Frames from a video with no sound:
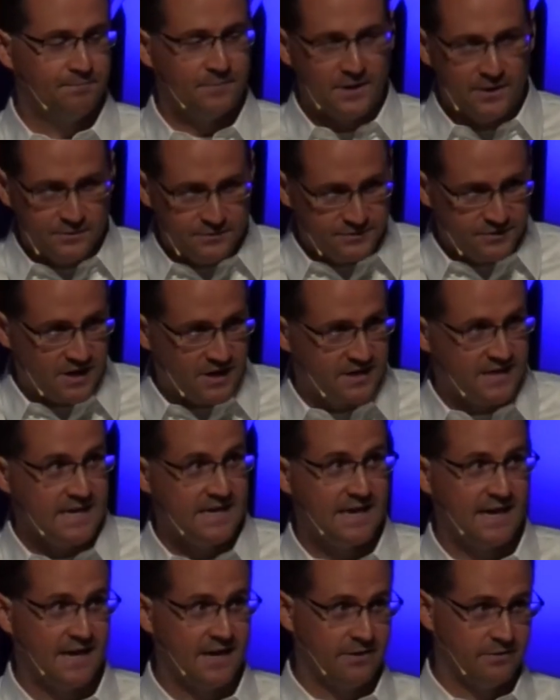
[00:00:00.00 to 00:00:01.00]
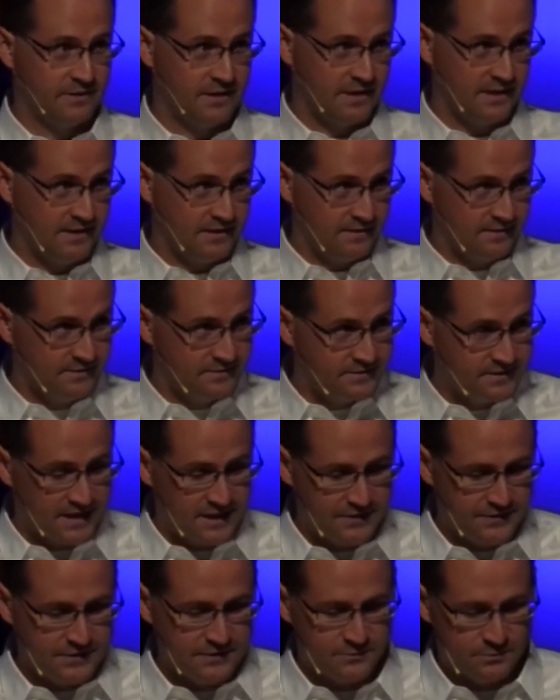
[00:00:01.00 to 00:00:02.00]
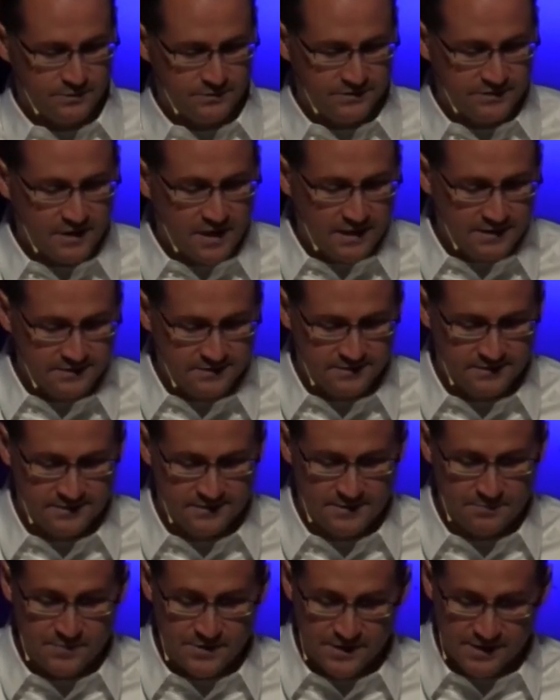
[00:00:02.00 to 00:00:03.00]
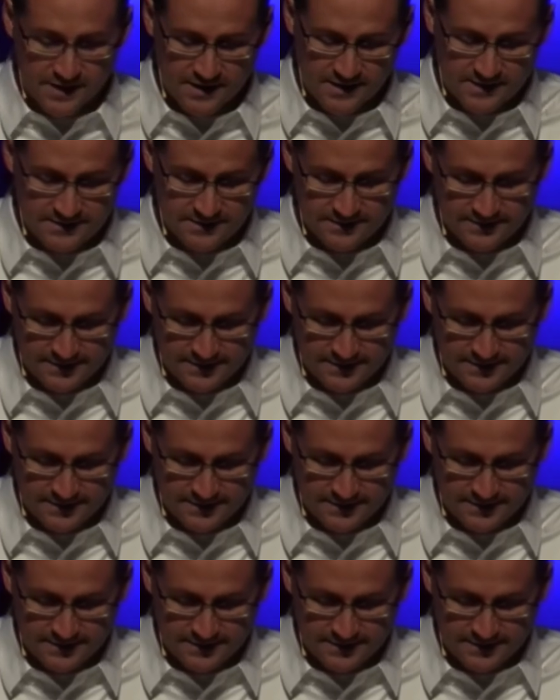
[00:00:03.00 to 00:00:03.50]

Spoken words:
in Ozaukee County, in southeast Wisconsin, and beyond,